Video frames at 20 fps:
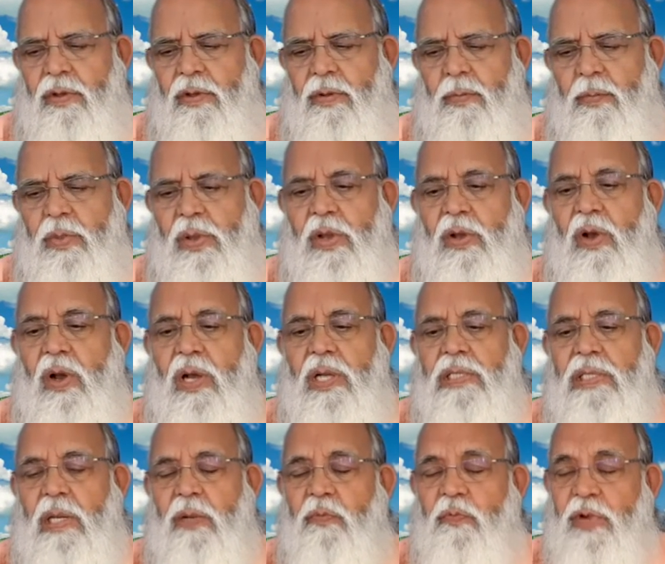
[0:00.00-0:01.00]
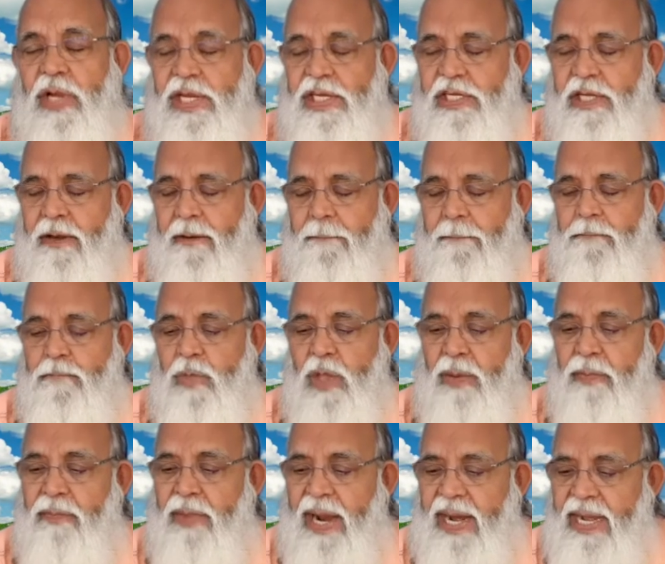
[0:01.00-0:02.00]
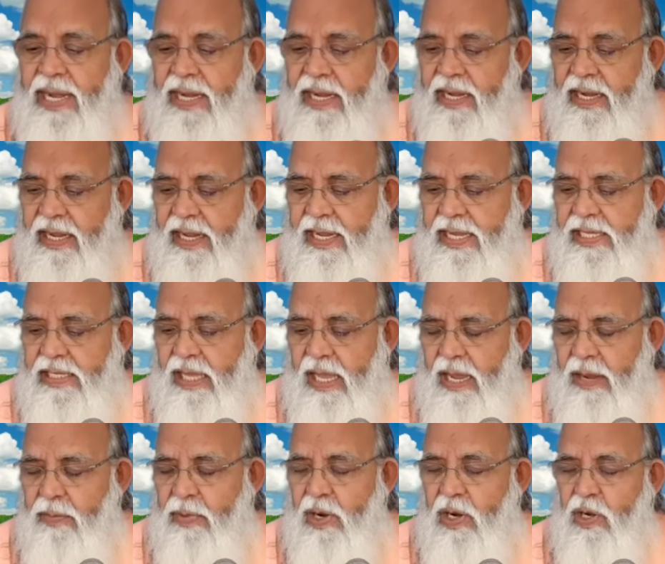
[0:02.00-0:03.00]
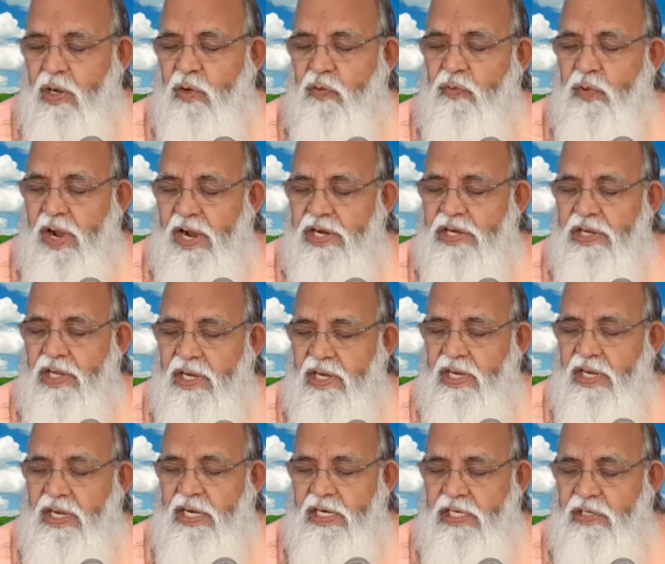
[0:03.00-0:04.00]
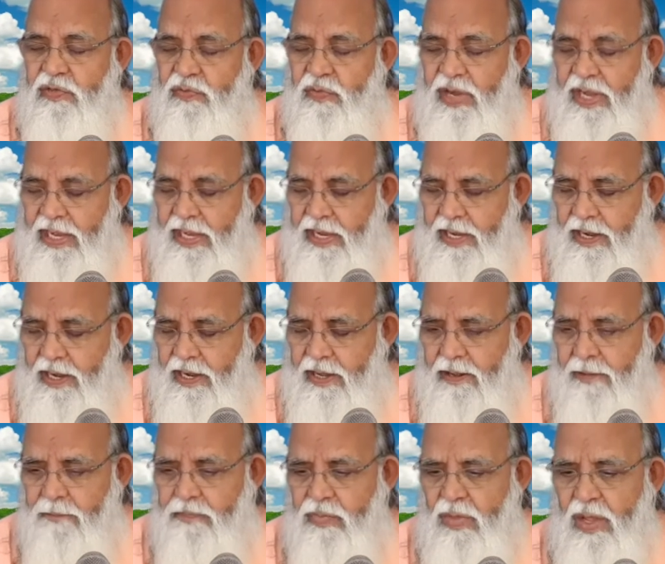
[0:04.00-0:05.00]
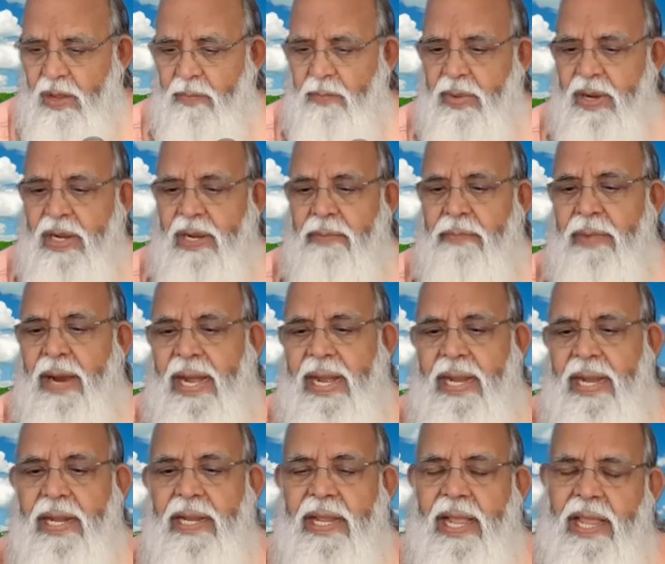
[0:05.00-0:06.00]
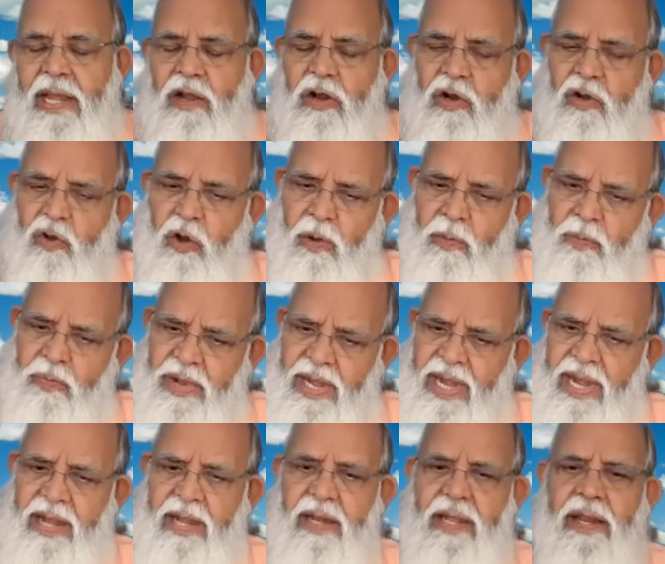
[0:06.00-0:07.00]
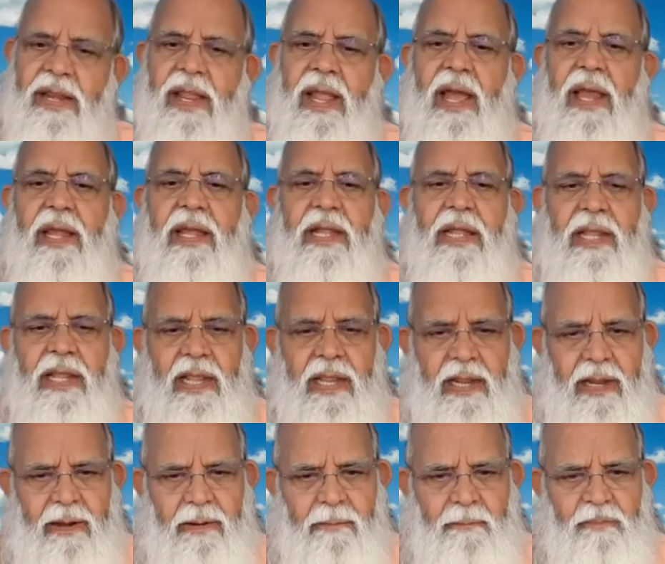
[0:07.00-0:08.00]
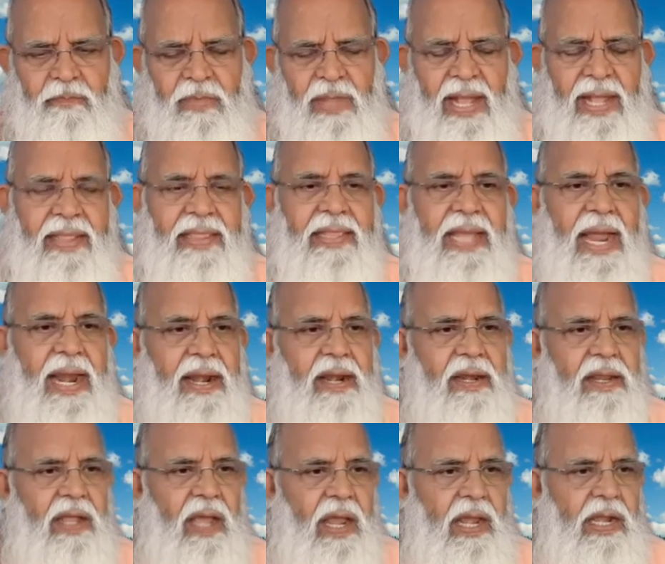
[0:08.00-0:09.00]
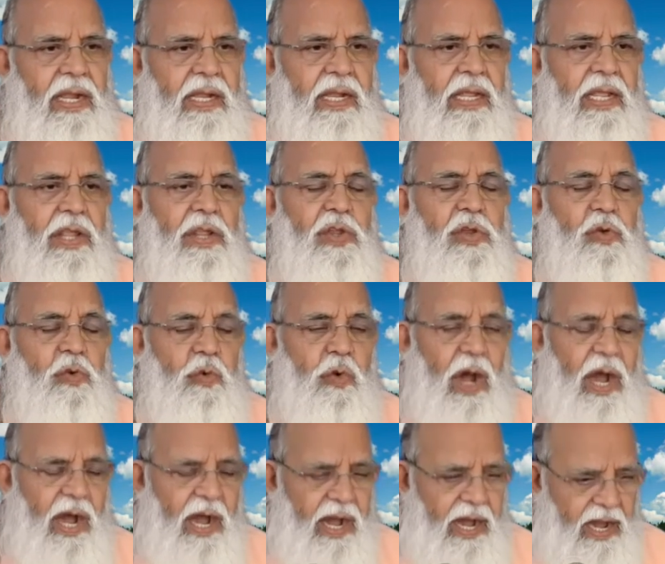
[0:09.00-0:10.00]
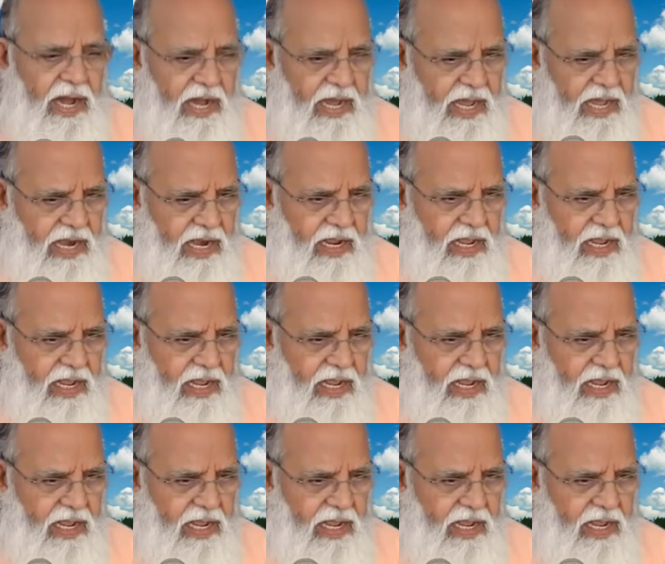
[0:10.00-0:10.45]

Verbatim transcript: because of which the mind is able to function in its field, but the mind cannot comprehend the reality, and that reality you are